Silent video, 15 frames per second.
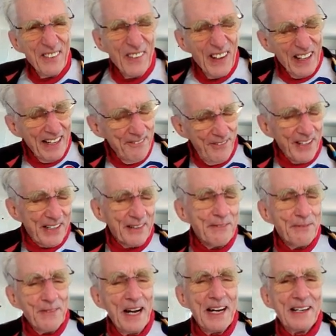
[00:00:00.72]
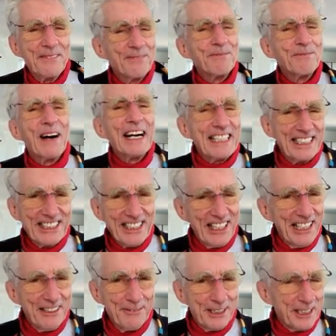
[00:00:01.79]
Well, I figure my
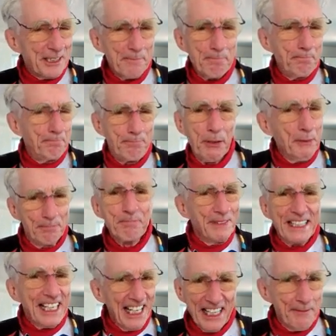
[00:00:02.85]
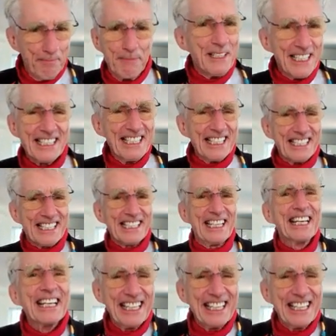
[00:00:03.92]
job is to put me out of business.